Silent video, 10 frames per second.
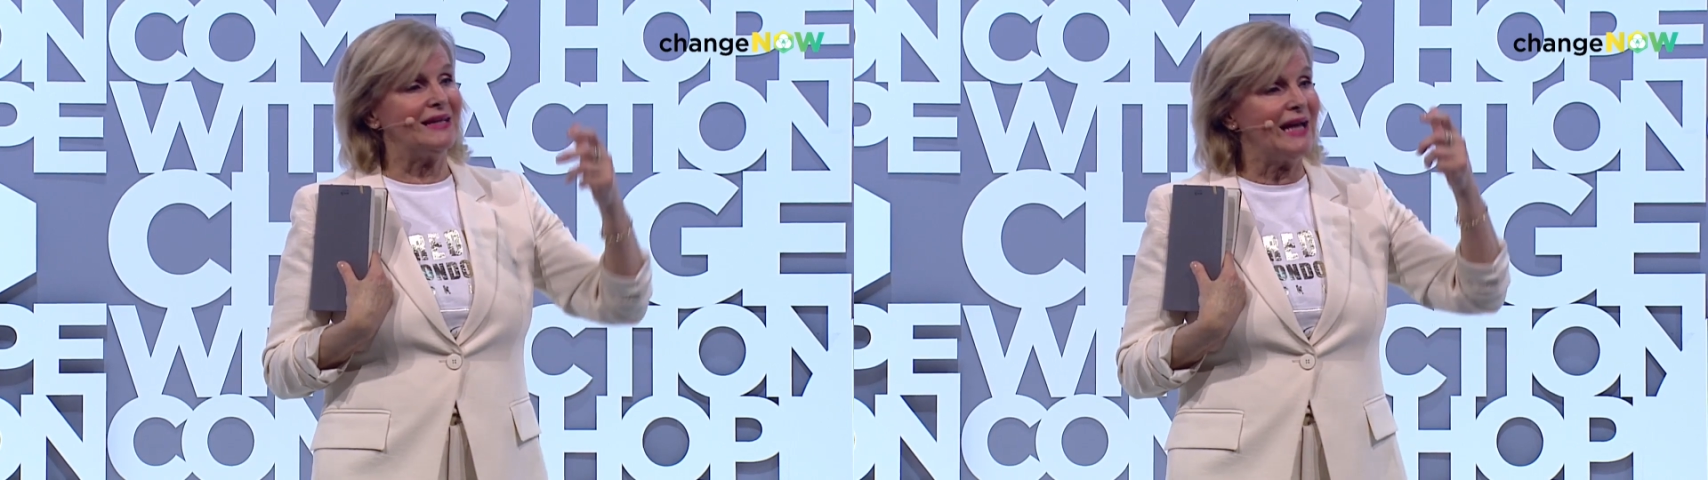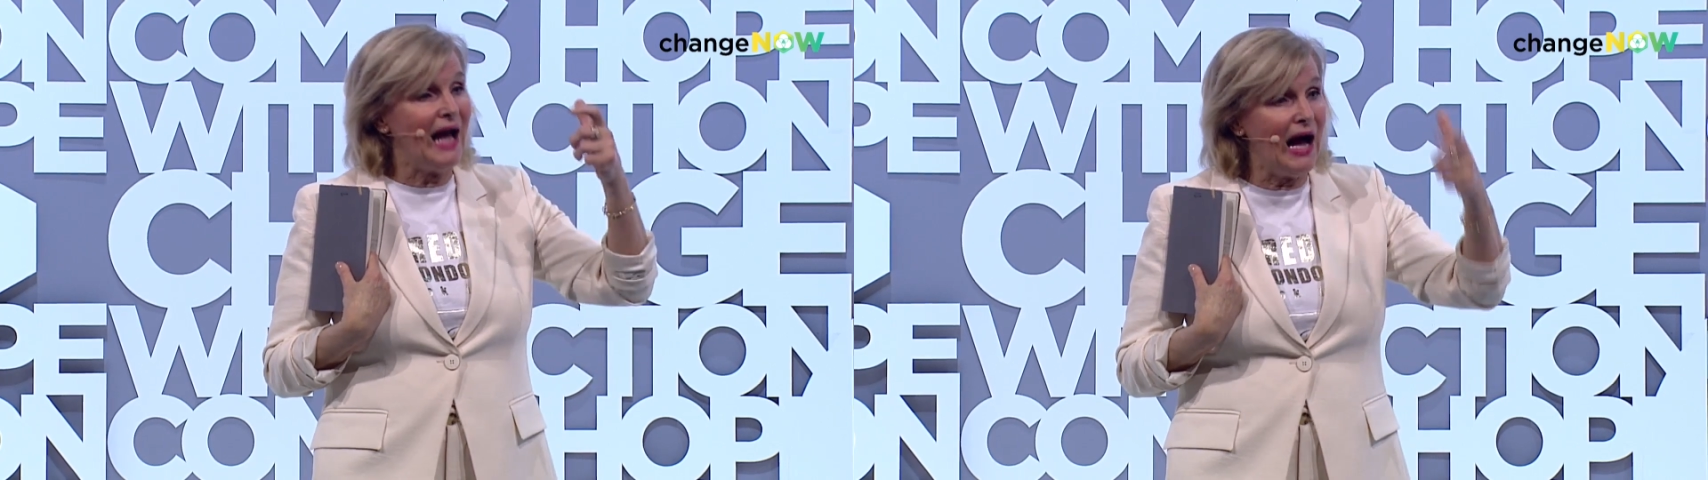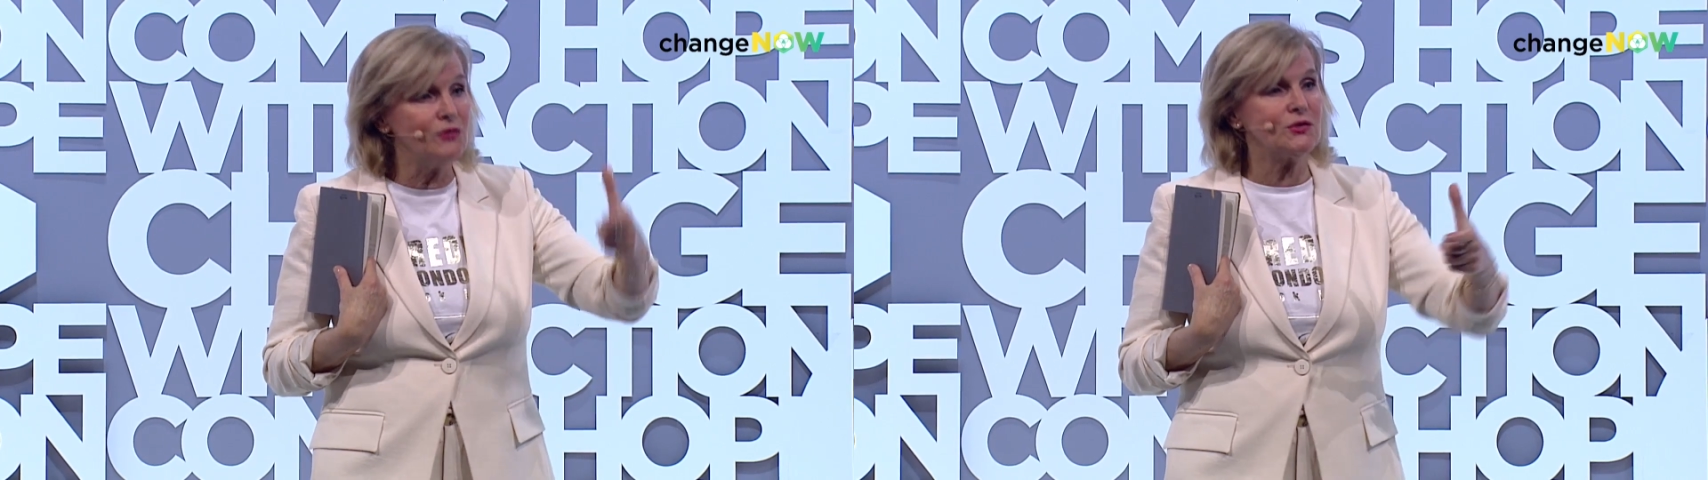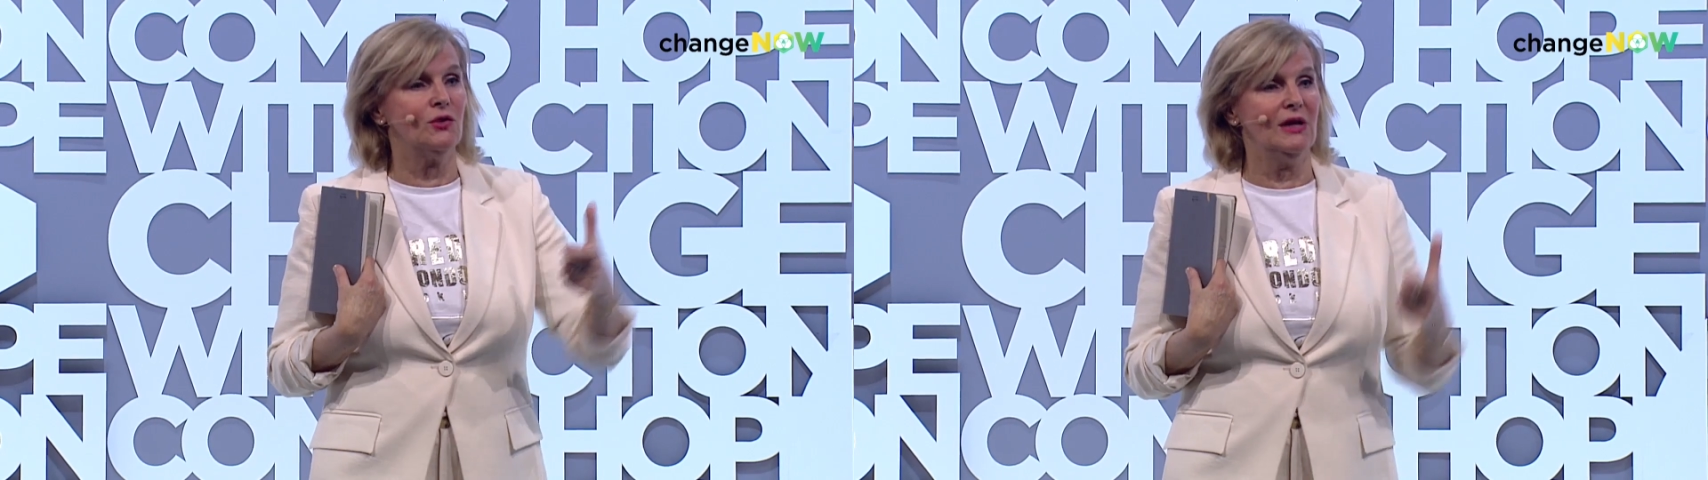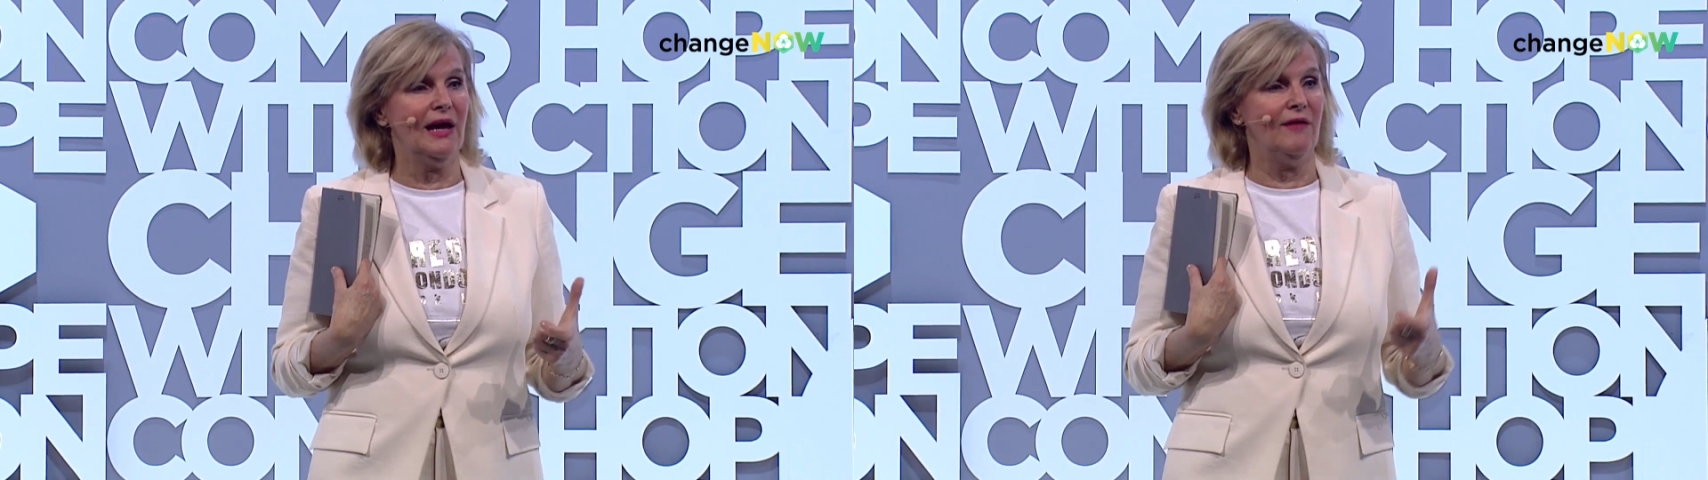the
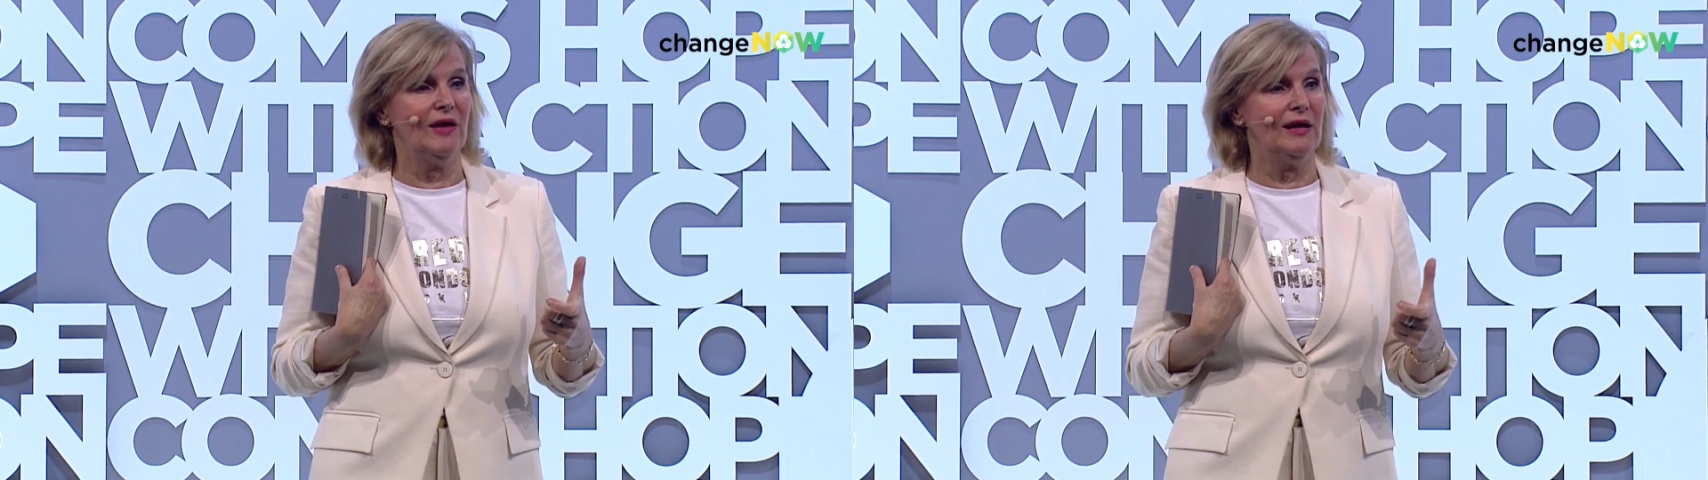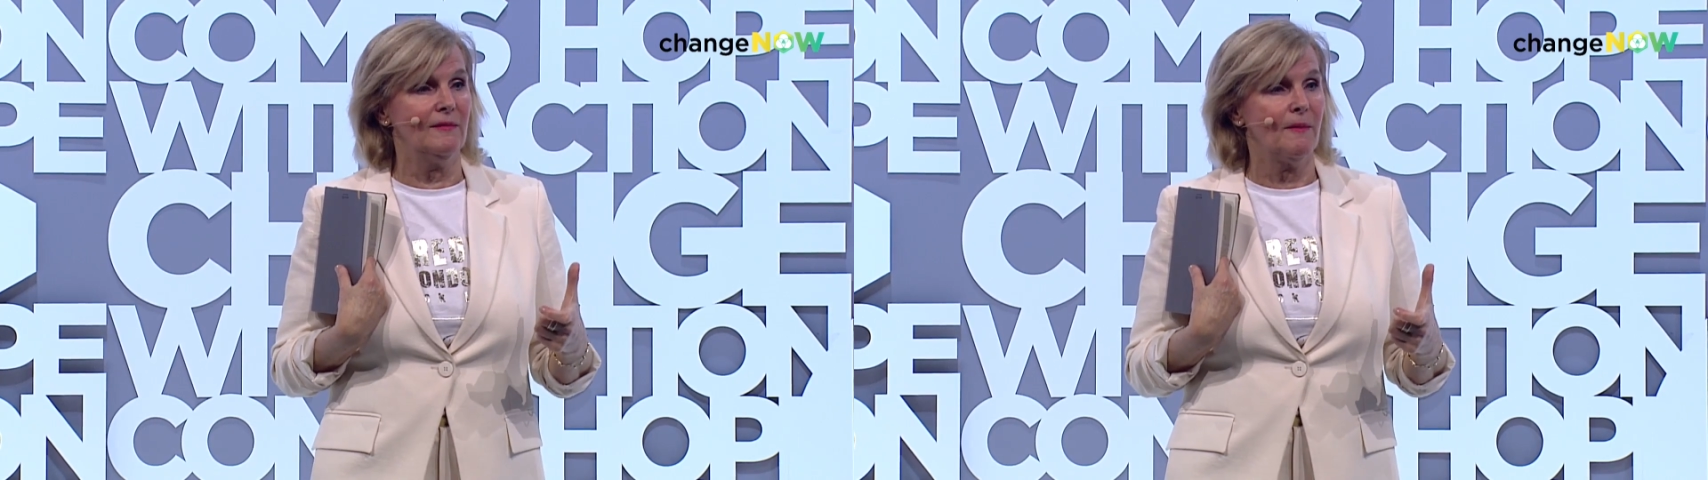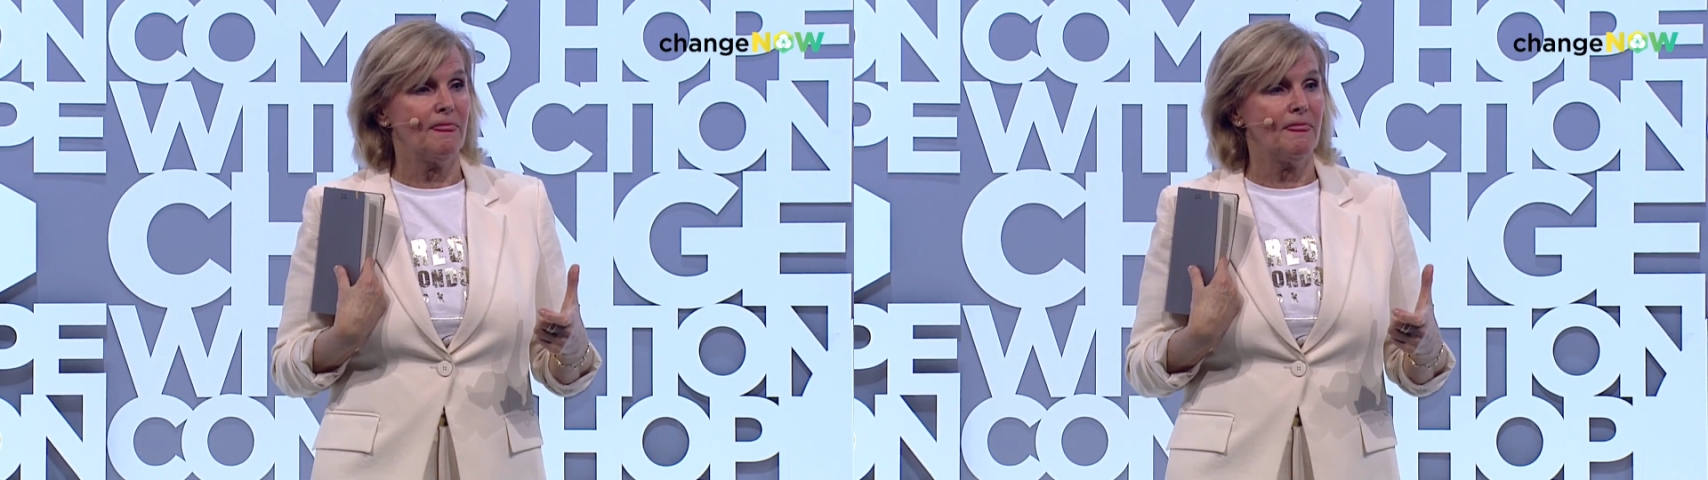household level,